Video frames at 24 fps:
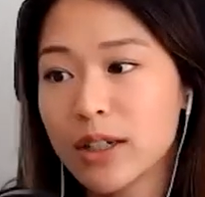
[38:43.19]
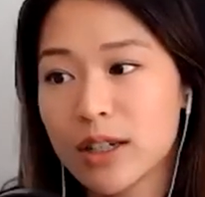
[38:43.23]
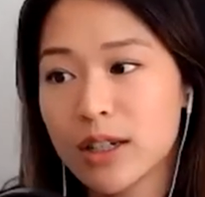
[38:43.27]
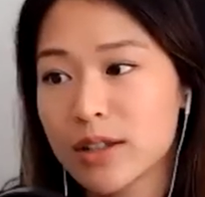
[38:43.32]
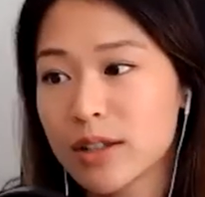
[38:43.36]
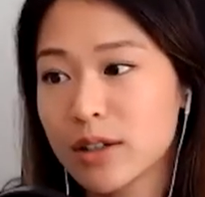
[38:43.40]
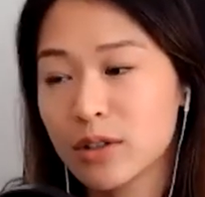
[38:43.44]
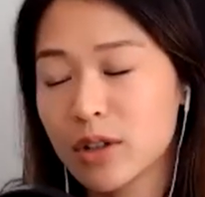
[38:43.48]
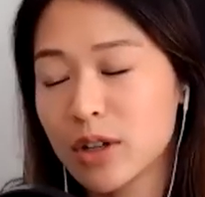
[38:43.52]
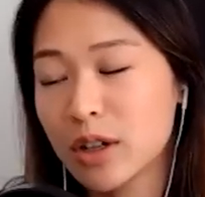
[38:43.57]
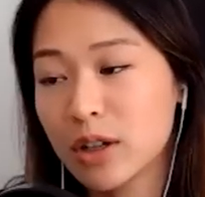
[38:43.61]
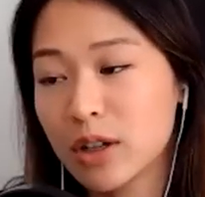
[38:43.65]

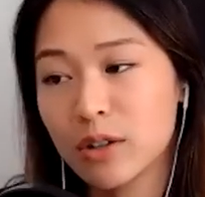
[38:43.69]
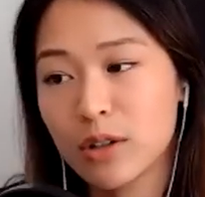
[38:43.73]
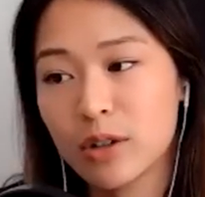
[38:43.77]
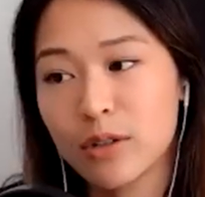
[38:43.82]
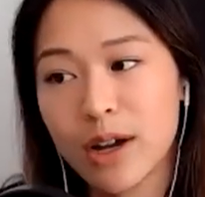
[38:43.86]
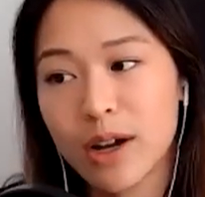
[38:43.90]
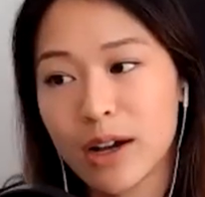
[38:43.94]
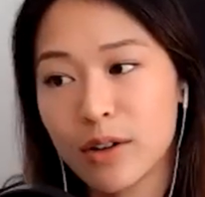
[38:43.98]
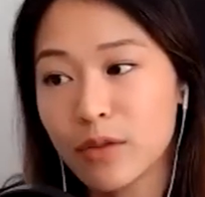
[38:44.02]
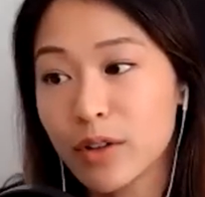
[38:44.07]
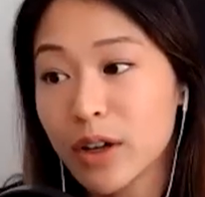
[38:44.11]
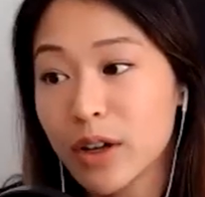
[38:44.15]
So you know you
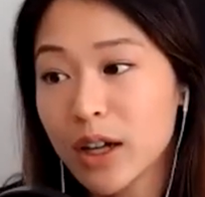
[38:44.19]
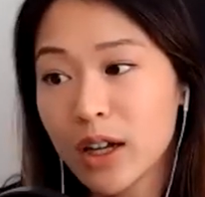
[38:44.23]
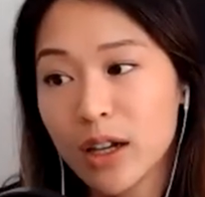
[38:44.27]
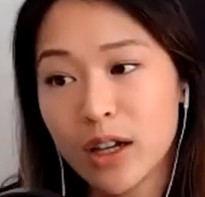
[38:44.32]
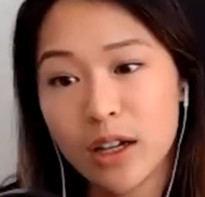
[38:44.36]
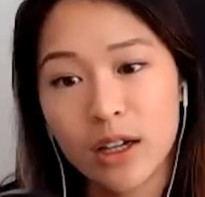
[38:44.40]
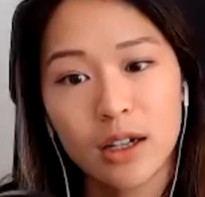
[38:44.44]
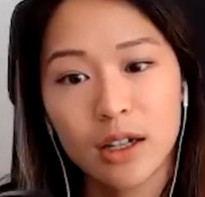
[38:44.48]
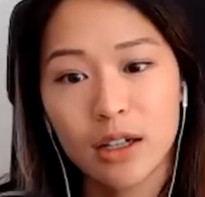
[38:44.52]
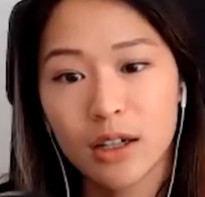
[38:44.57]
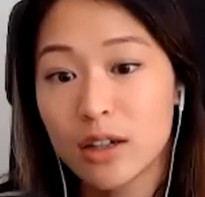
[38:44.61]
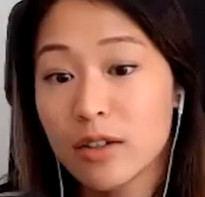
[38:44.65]
have
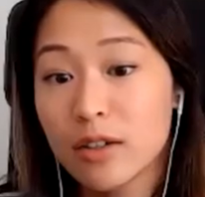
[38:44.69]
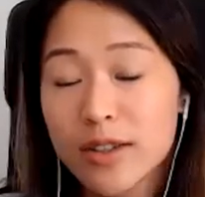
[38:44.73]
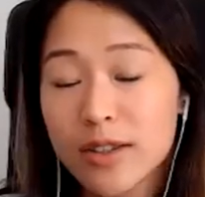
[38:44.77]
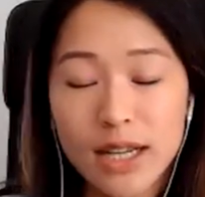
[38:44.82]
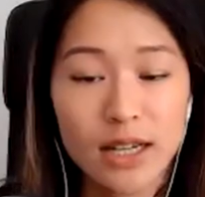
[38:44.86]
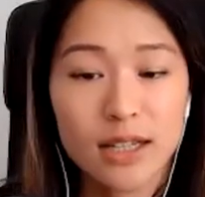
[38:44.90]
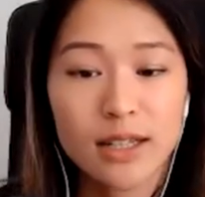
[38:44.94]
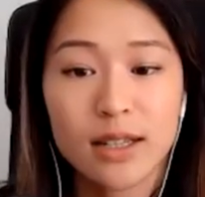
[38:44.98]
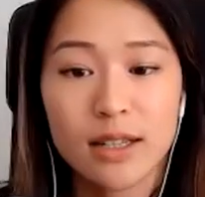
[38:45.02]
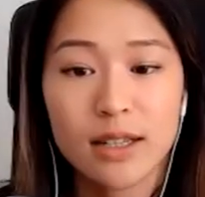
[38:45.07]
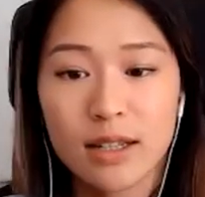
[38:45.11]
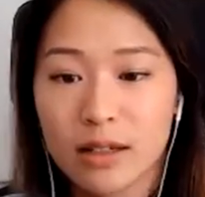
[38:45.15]

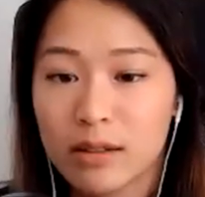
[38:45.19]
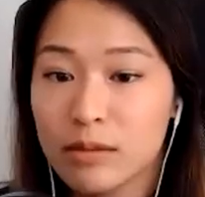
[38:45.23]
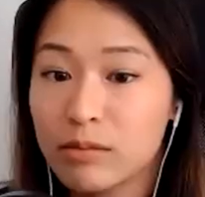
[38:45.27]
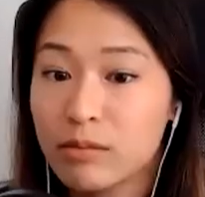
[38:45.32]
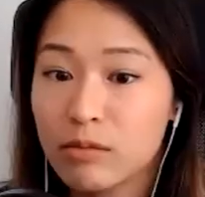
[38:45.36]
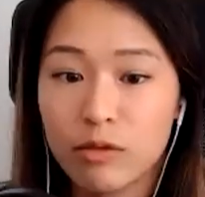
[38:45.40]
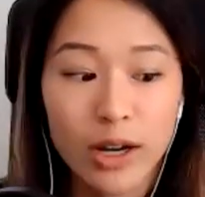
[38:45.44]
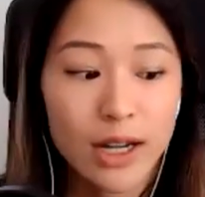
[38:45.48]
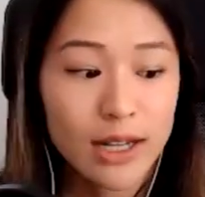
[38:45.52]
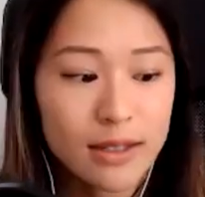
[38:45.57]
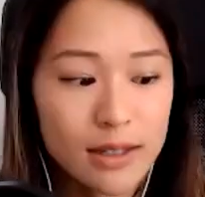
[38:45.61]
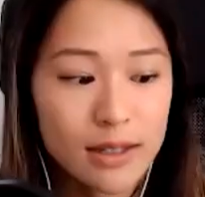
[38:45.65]
sexism,
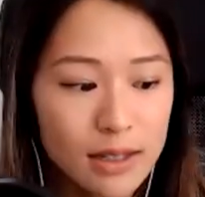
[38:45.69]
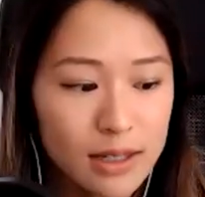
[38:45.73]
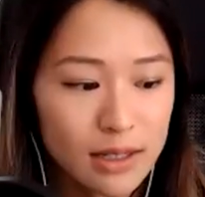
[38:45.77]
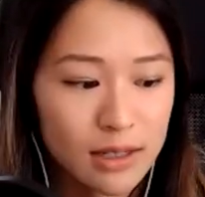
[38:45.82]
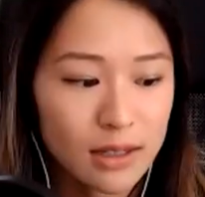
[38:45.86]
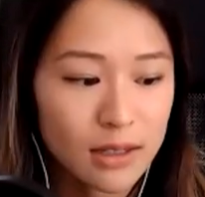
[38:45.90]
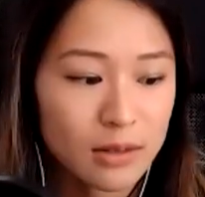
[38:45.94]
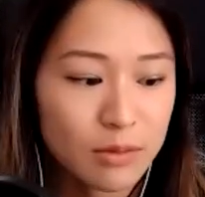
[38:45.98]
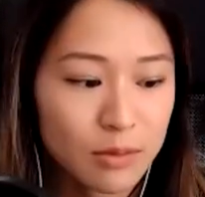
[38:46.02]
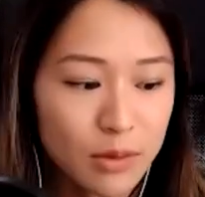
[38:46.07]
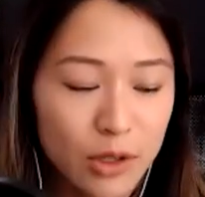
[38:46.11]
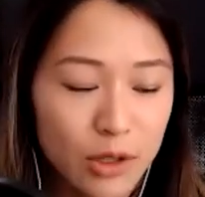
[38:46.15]

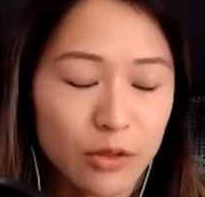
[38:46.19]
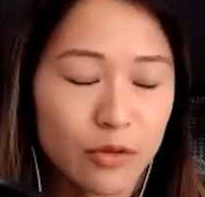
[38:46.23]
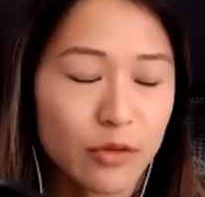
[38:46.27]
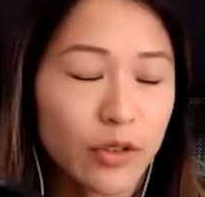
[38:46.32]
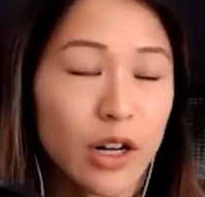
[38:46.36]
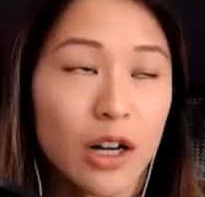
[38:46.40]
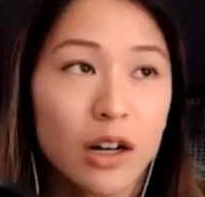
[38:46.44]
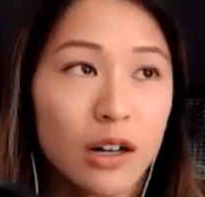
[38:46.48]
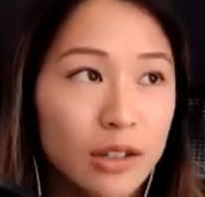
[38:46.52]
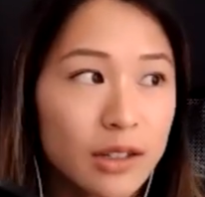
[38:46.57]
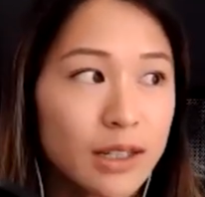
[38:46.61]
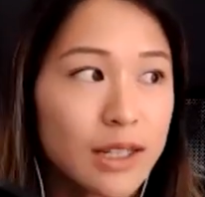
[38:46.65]
racism, you have
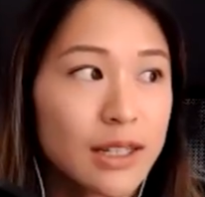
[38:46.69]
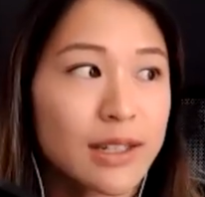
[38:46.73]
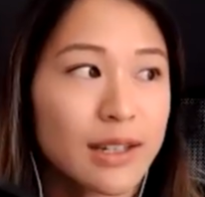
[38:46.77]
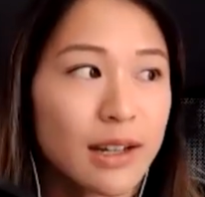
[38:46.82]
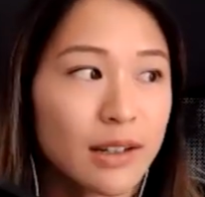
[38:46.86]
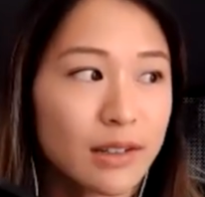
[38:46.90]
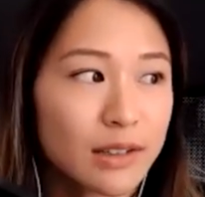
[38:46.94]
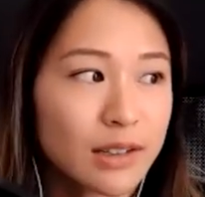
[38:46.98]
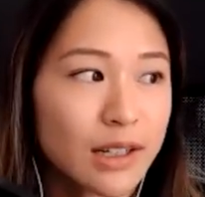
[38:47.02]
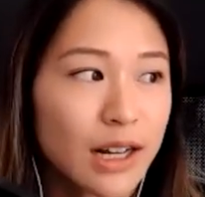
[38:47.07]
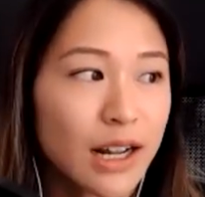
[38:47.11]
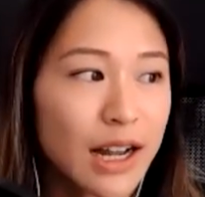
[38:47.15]
all these
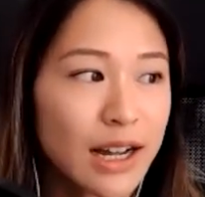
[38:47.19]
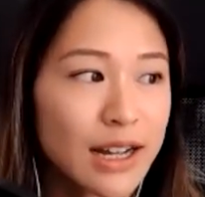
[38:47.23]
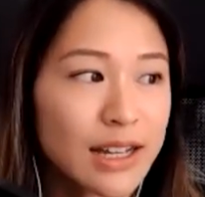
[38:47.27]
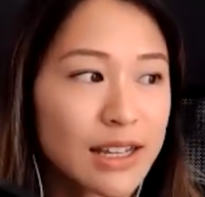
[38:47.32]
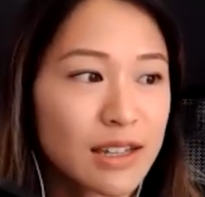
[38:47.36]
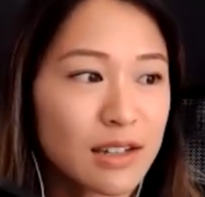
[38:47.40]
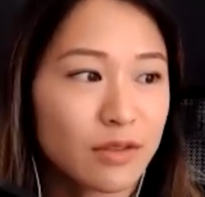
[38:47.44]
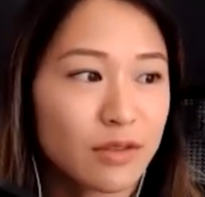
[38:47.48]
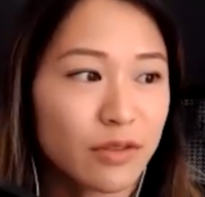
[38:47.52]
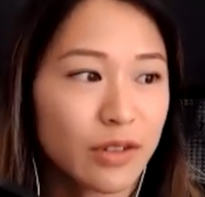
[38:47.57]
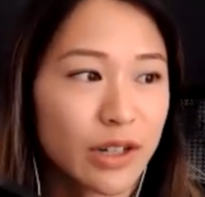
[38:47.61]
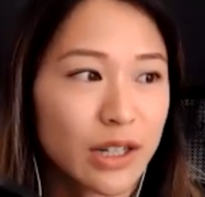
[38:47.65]
other kinds
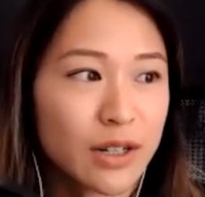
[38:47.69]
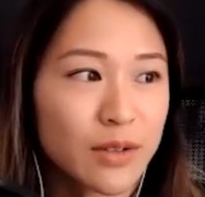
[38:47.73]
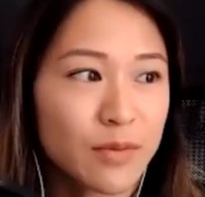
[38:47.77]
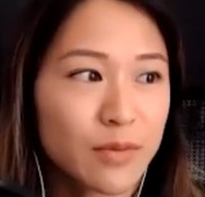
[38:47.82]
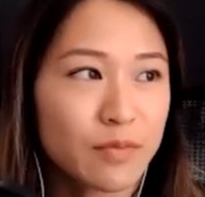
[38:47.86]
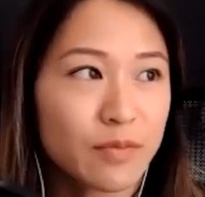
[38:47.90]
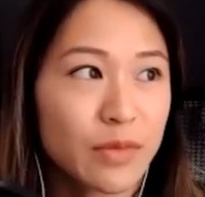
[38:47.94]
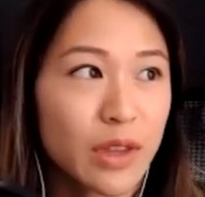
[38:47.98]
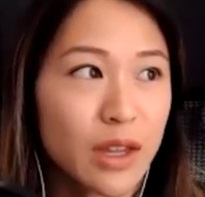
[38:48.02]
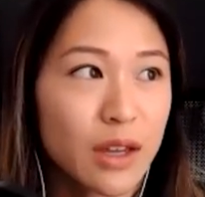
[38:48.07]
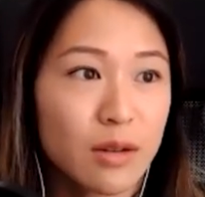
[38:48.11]
of um,